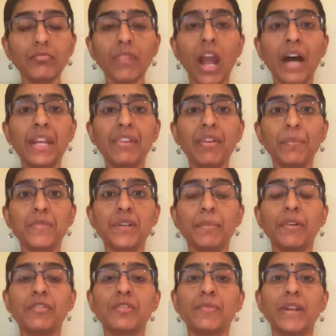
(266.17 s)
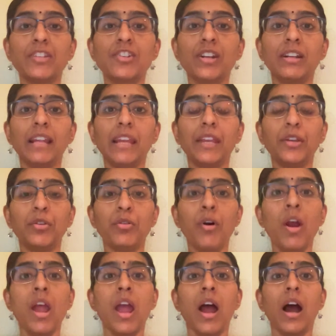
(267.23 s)
Harivamsham, it was mentioned the
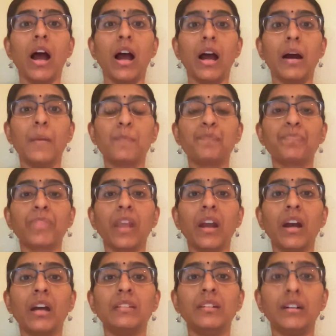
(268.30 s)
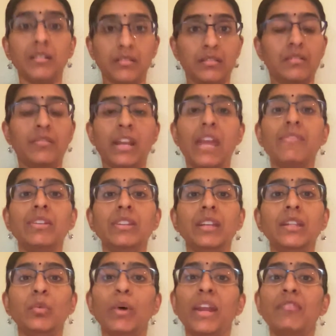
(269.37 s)
Revati,
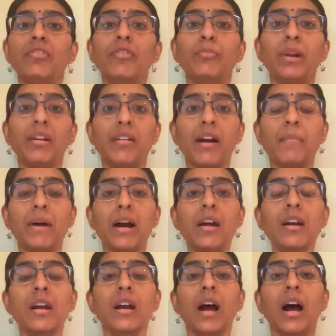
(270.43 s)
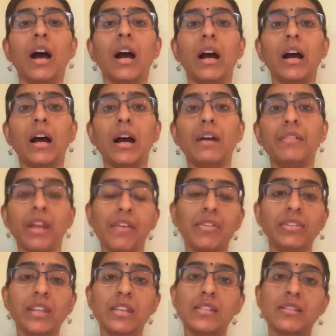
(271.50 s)
the wife of Balrama,
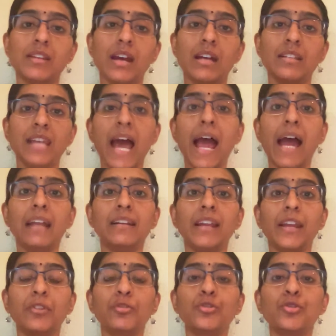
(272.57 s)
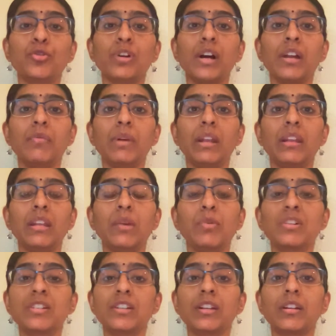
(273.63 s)
Revati's dad took her when he
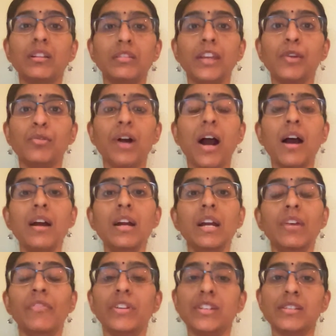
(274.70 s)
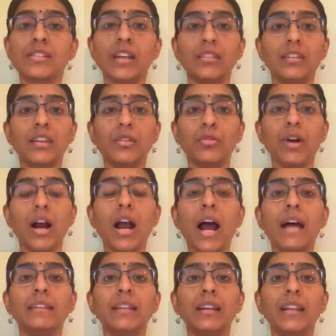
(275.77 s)
was in Krita Yuga, which is Satya Yuga,
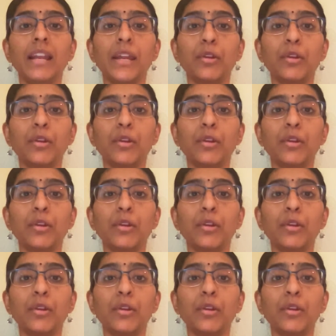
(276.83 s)
and then